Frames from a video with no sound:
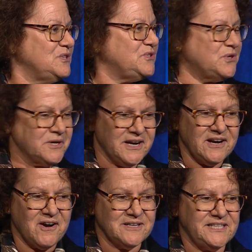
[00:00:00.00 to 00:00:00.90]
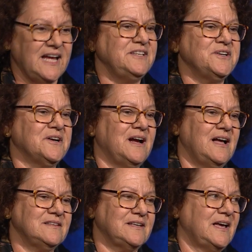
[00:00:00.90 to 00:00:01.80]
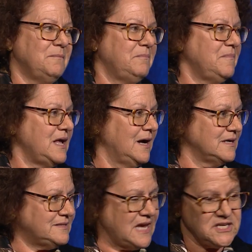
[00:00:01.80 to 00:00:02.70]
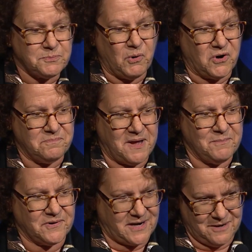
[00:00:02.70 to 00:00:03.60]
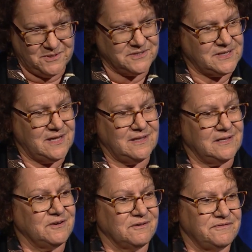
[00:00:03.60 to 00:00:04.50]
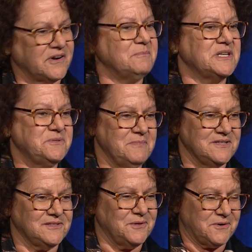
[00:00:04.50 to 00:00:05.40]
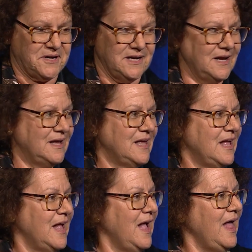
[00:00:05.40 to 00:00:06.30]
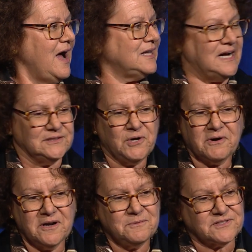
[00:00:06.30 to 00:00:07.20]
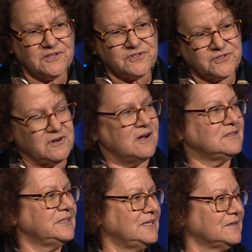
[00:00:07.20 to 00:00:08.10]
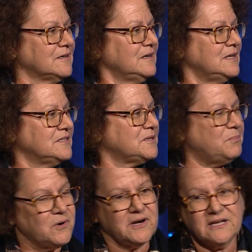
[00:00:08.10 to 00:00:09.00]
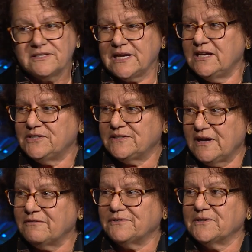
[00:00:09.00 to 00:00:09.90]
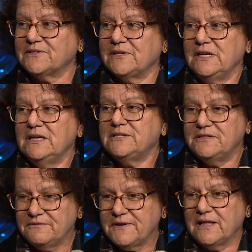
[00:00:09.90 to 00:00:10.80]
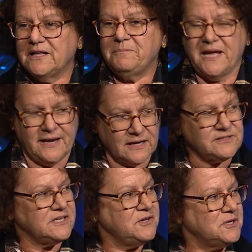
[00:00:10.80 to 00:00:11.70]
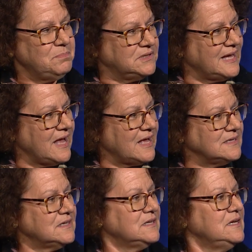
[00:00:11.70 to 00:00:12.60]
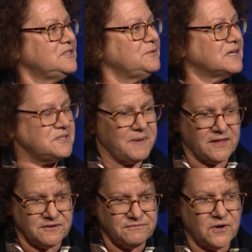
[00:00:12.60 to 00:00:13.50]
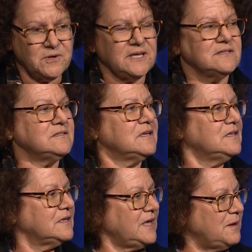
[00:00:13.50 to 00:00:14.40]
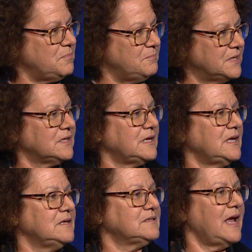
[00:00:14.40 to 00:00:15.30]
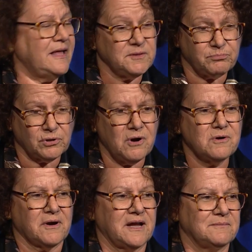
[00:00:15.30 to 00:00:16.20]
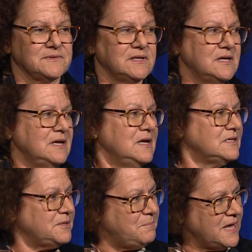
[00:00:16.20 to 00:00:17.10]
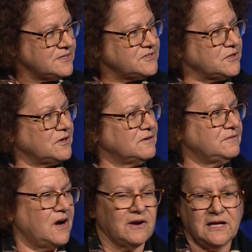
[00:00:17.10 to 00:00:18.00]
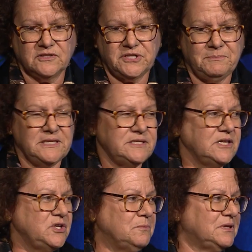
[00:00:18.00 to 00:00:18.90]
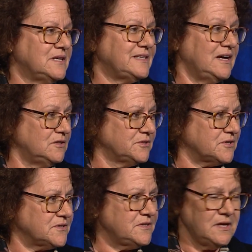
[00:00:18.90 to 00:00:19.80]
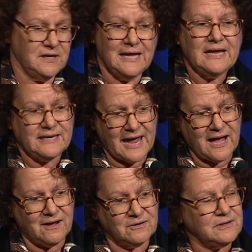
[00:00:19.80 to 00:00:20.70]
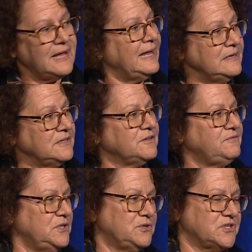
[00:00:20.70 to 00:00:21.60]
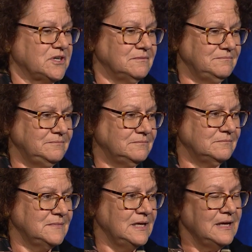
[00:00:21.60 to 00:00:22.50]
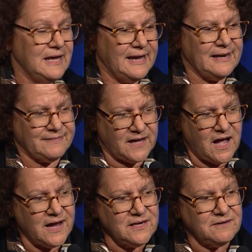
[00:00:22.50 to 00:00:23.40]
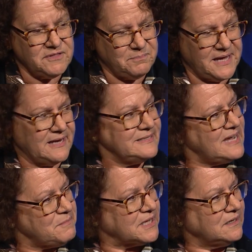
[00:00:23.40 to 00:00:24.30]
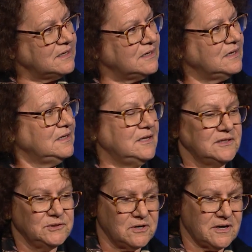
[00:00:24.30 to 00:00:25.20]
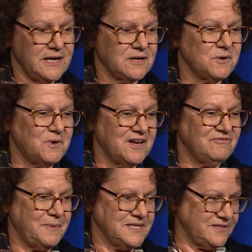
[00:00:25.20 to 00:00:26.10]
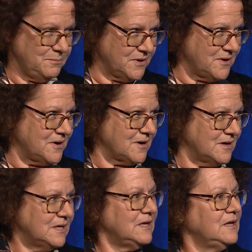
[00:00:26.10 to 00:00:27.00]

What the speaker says: During her tenure as a SAGE board member, and I will say that you're very much missed, Laurie. Laurie was a strong leader in supporting SAGE's efforts to develop and execute a plan to expand the focus, the capabilities, and the programs to best serve our LGBTQ+ elders now and in the future. And at the height of the pandemic, Laurie and her wife, Betsy Bernard,